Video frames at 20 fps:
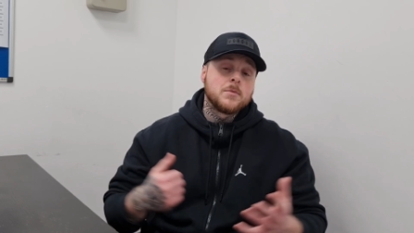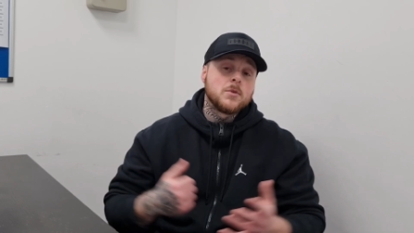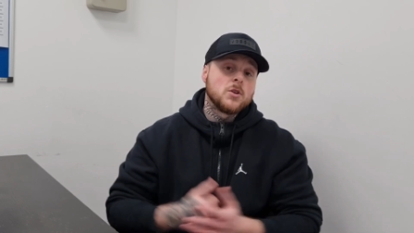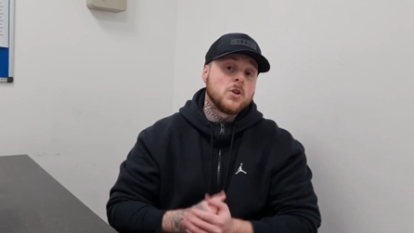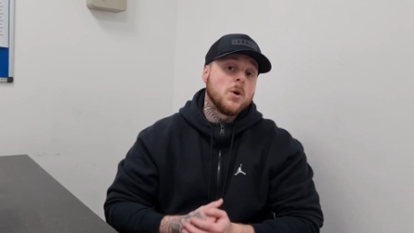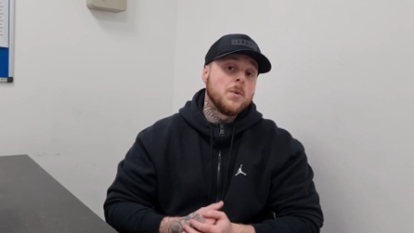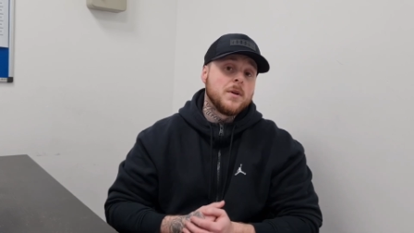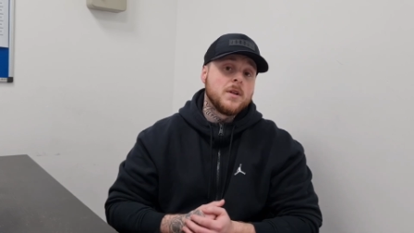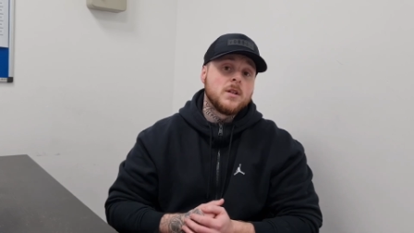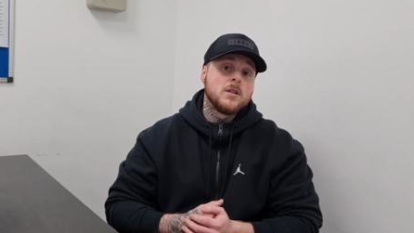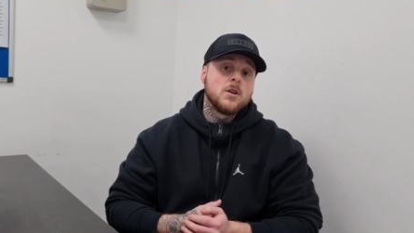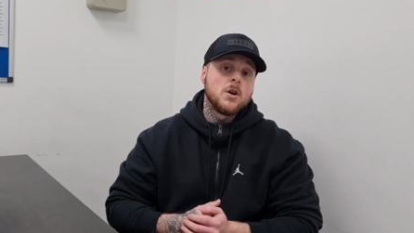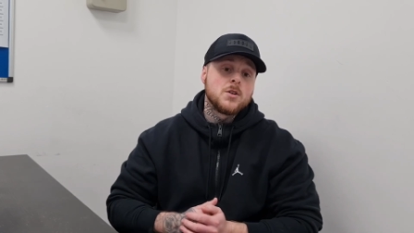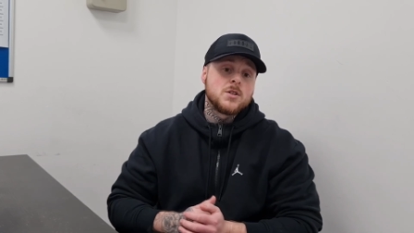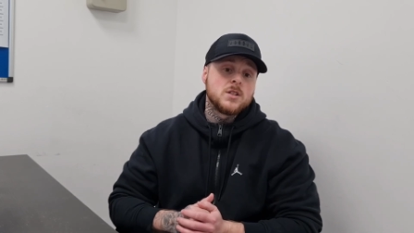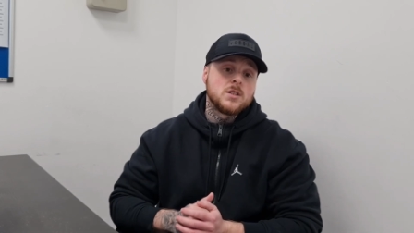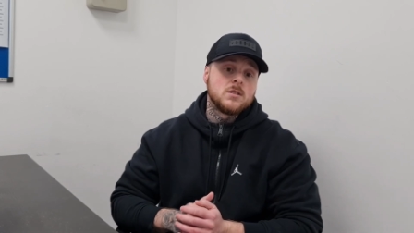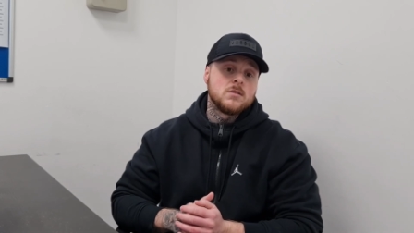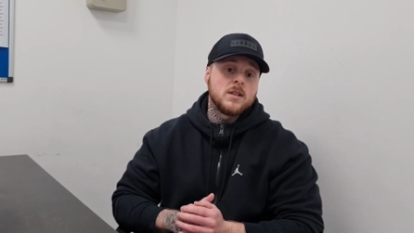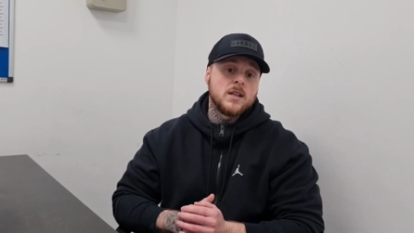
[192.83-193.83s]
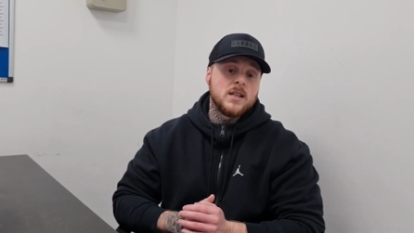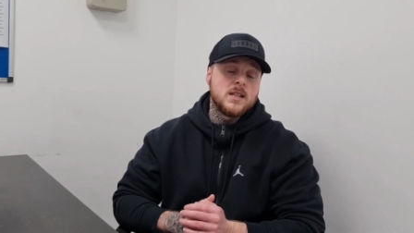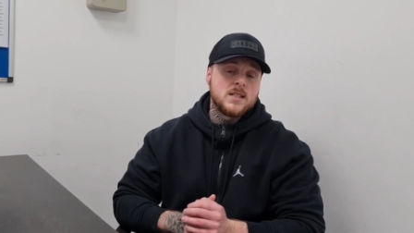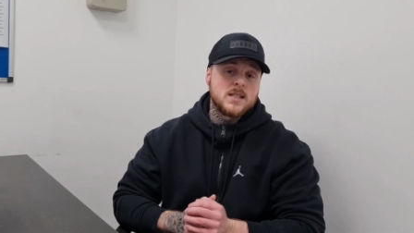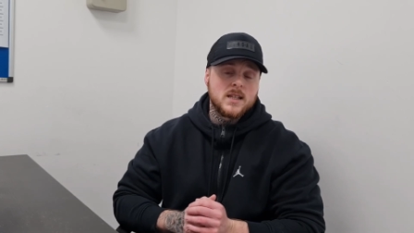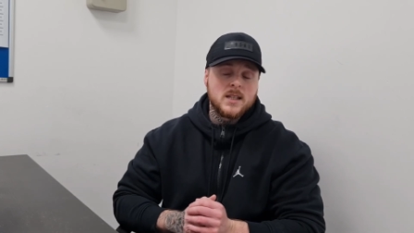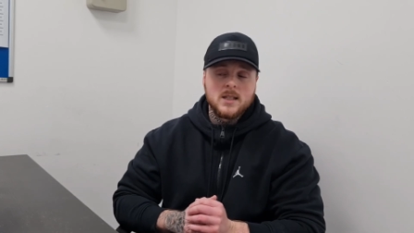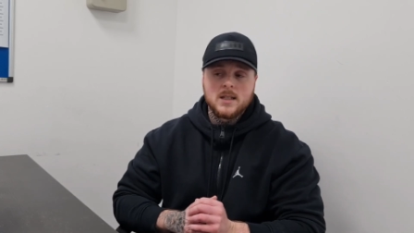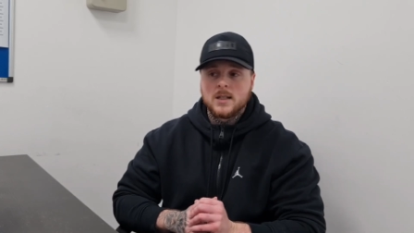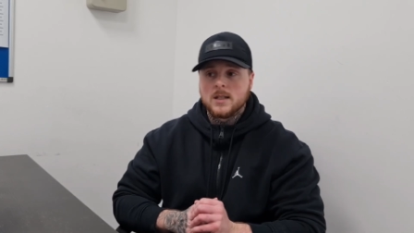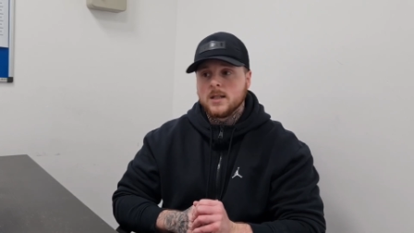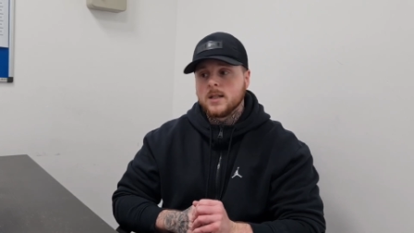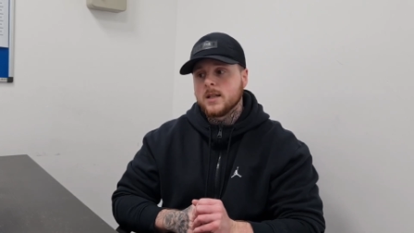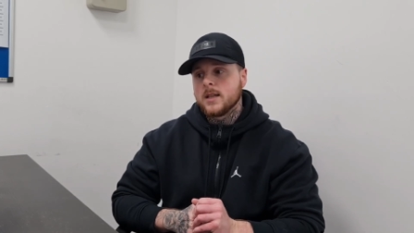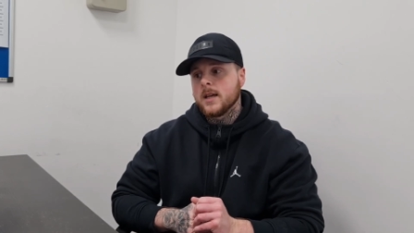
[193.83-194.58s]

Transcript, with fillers: kept on going, nice and easy.